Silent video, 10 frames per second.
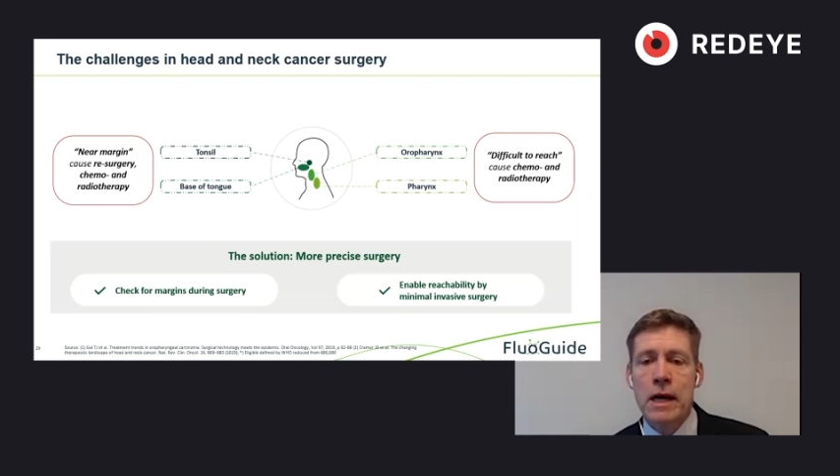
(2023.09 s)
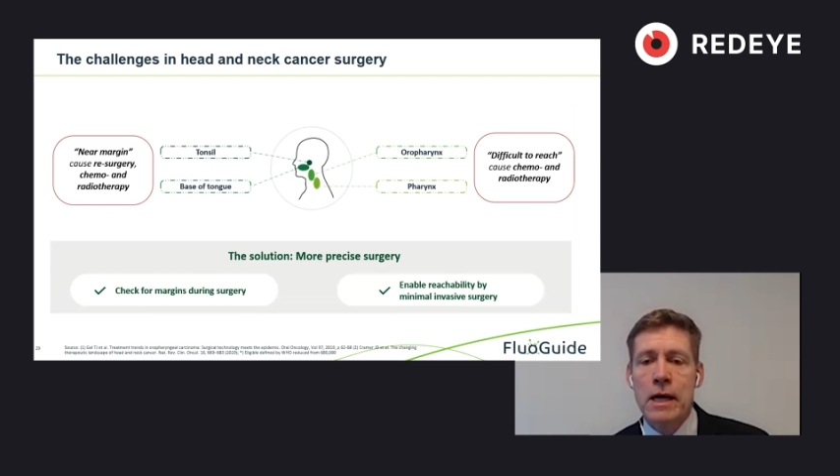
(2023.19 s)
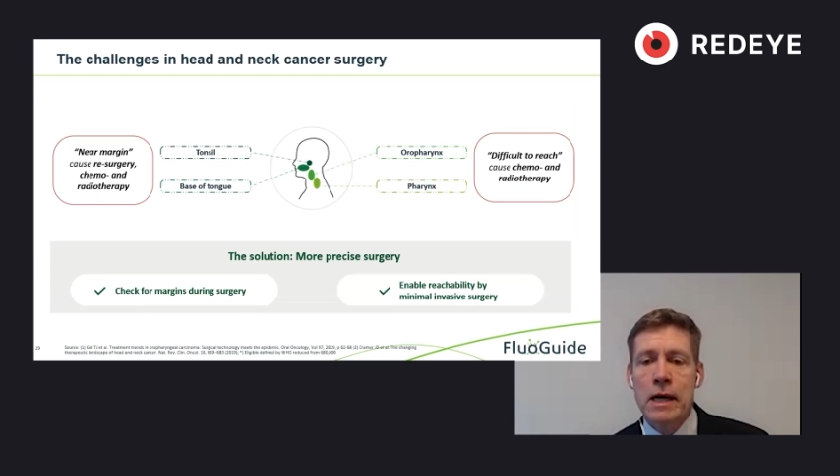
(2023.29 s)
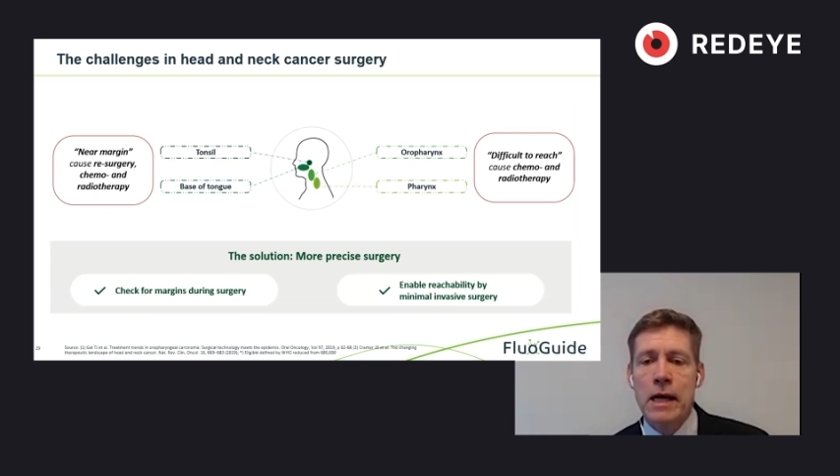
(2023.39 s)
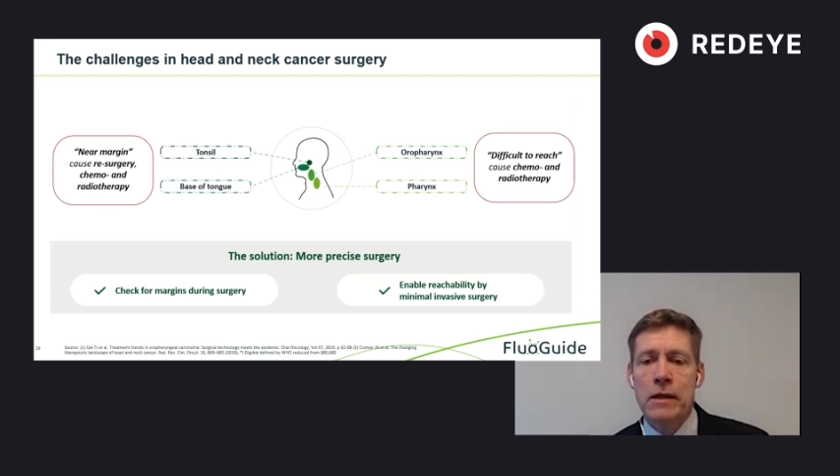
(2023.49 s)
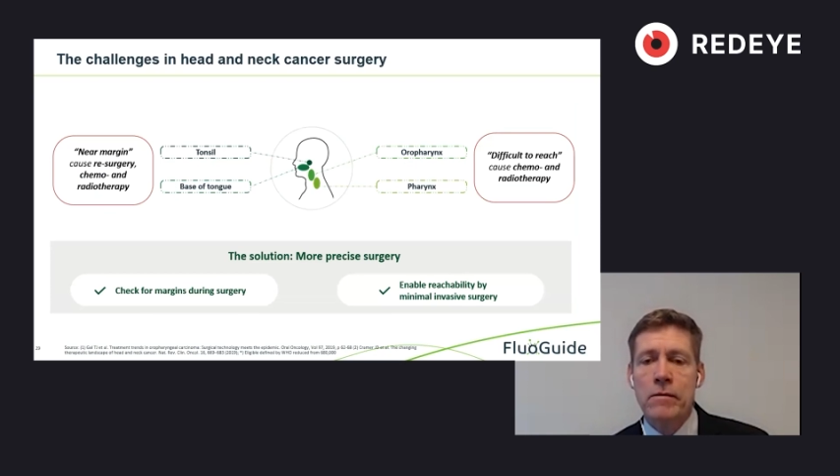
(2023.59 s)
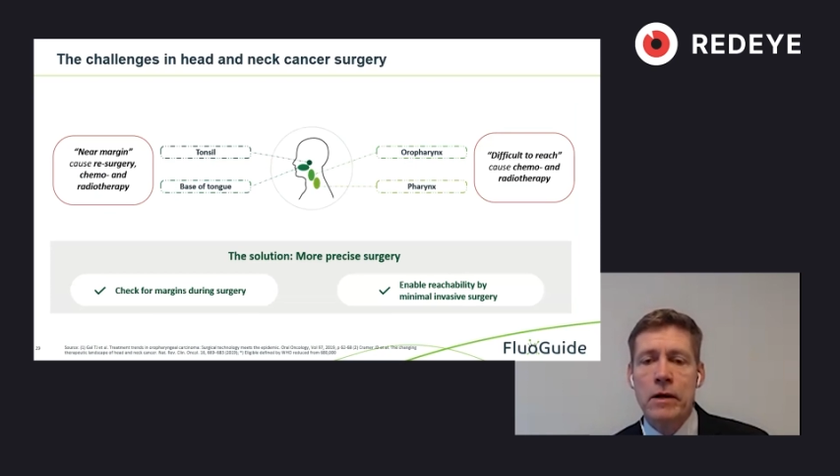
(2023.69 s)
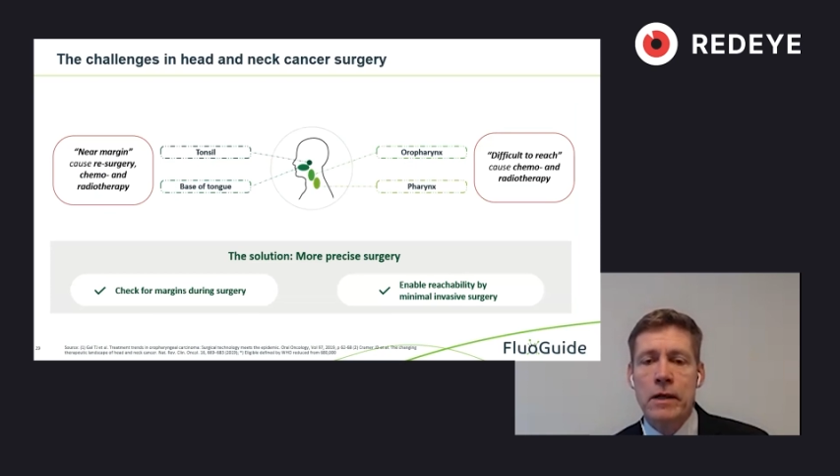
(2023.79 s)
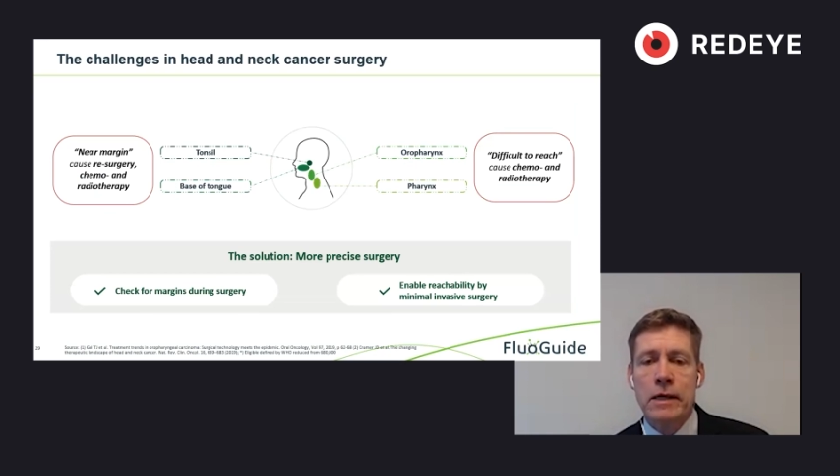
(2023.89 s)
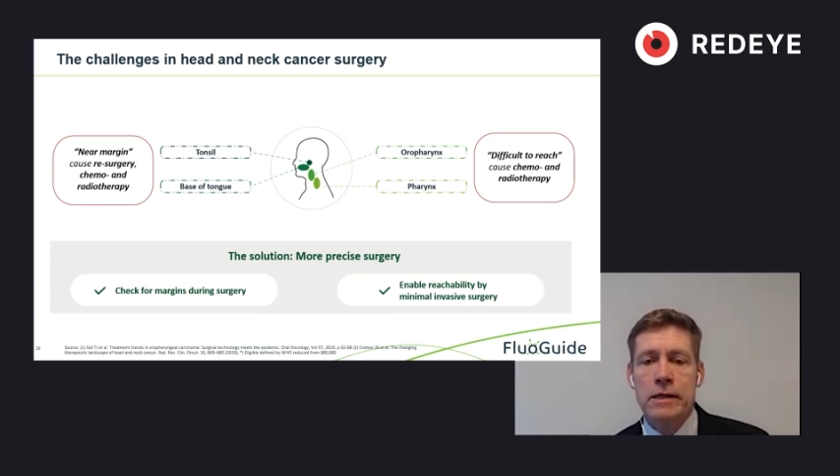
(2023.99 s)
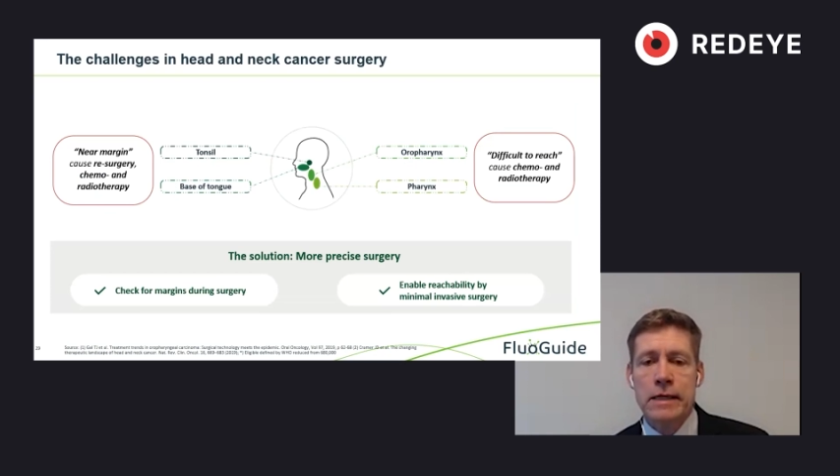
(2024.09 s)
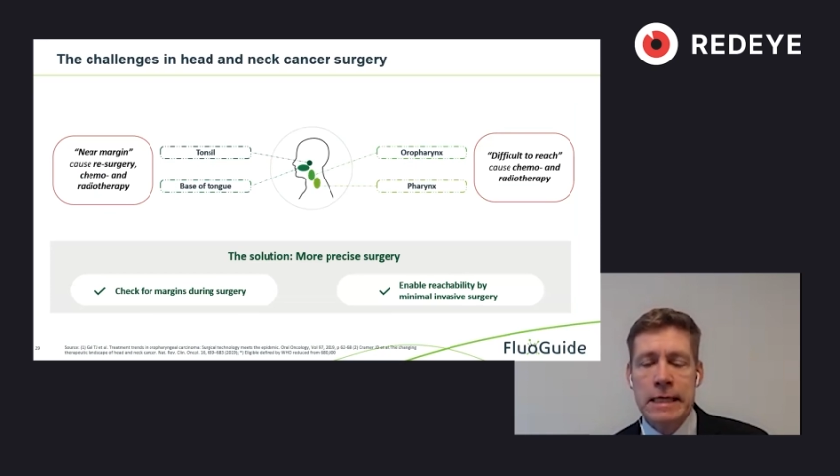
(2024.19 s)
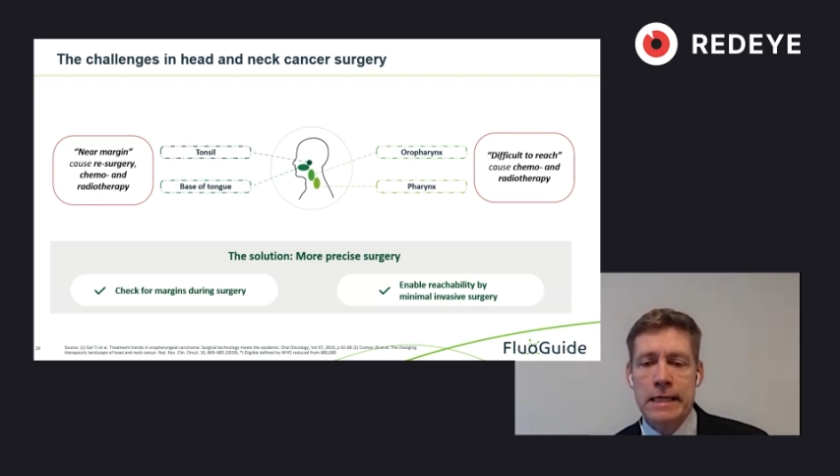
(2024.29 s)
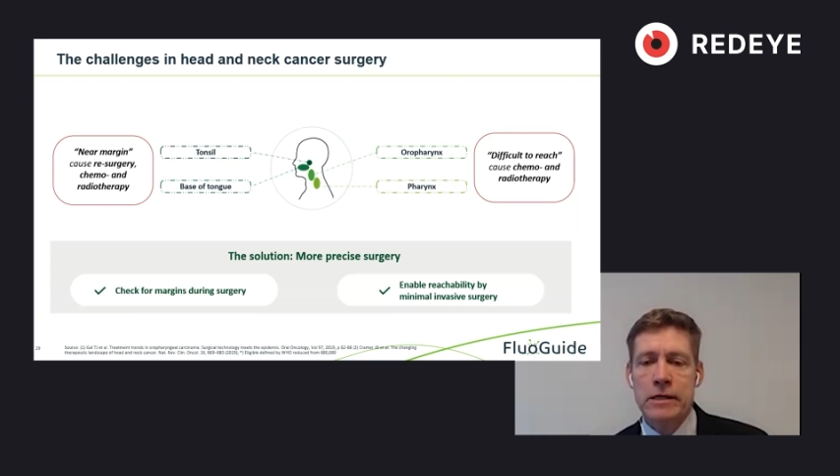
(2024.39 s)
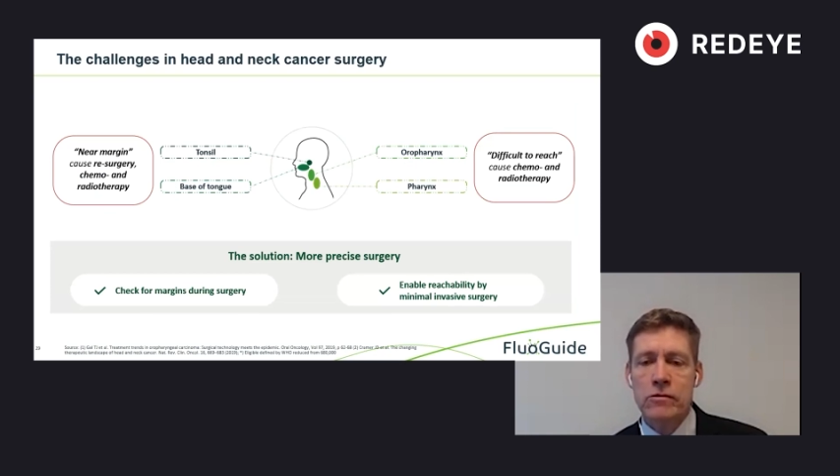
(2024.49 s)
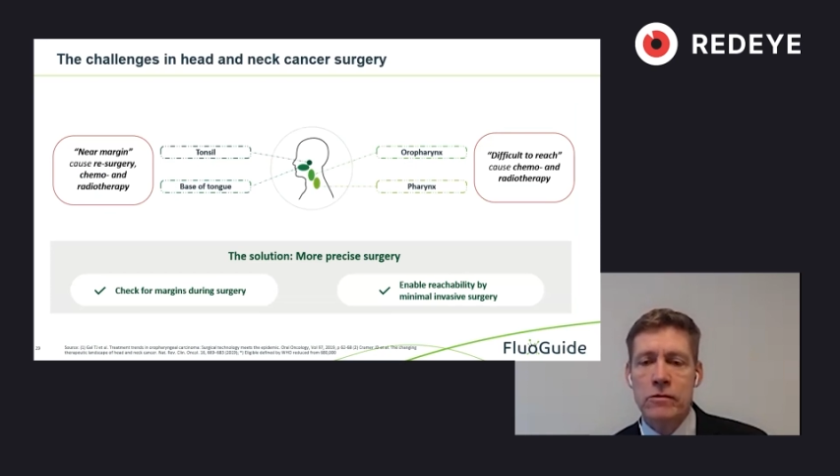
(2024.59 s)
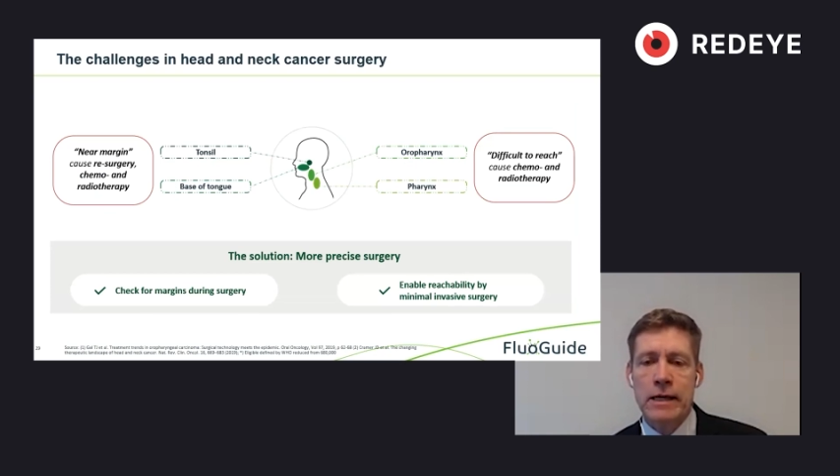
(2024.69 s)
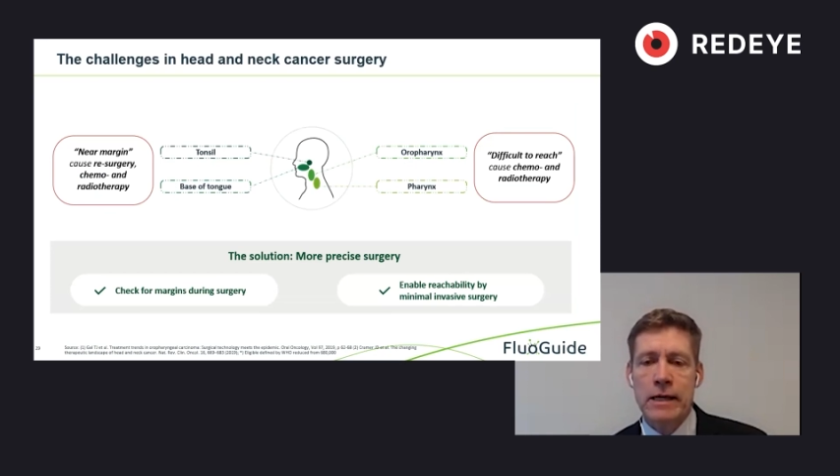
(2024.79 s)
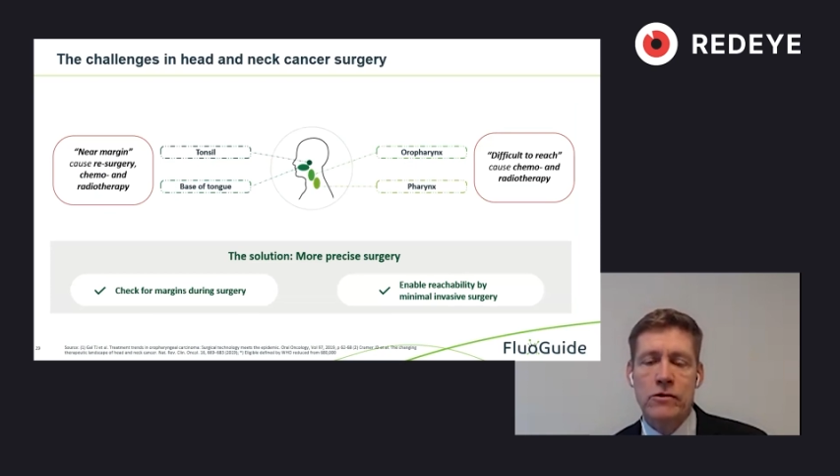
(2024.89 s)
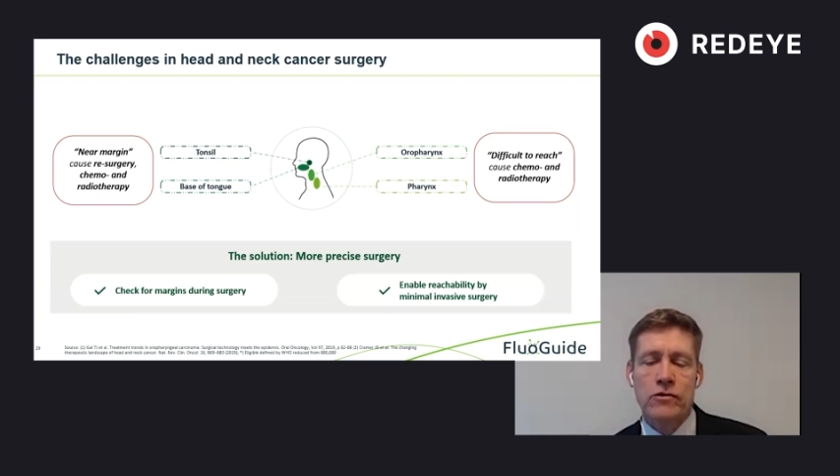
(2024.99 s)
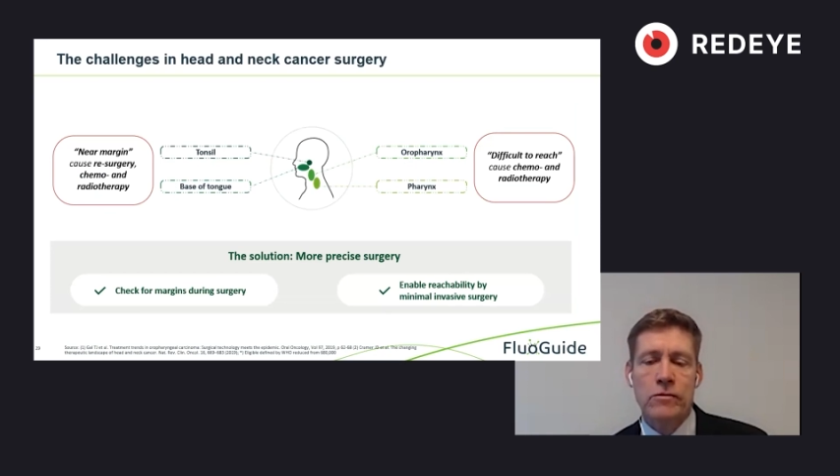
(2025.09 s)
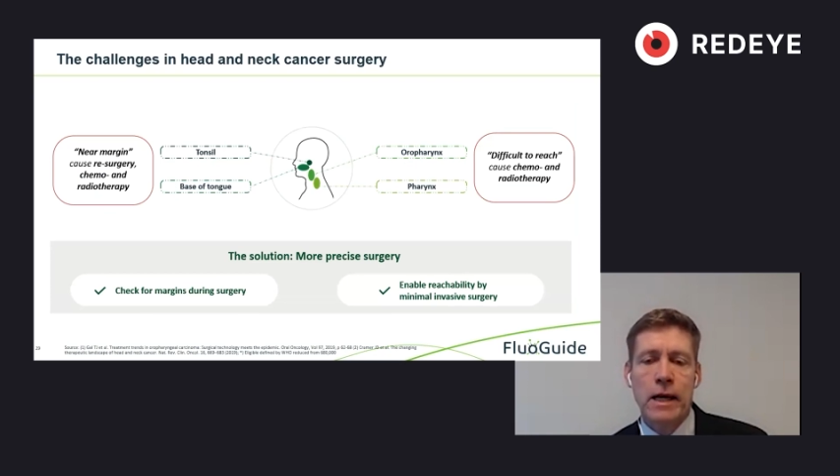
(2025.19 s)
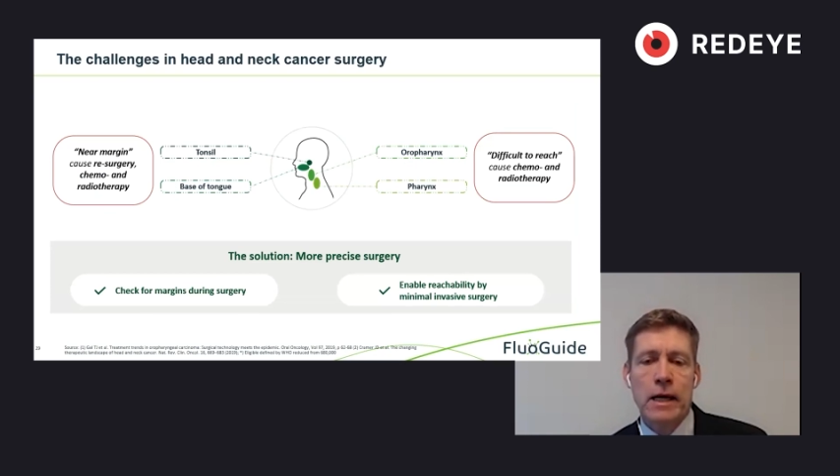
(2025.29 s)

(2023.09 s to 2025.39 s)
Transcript: and they're the one that is easiest to get to.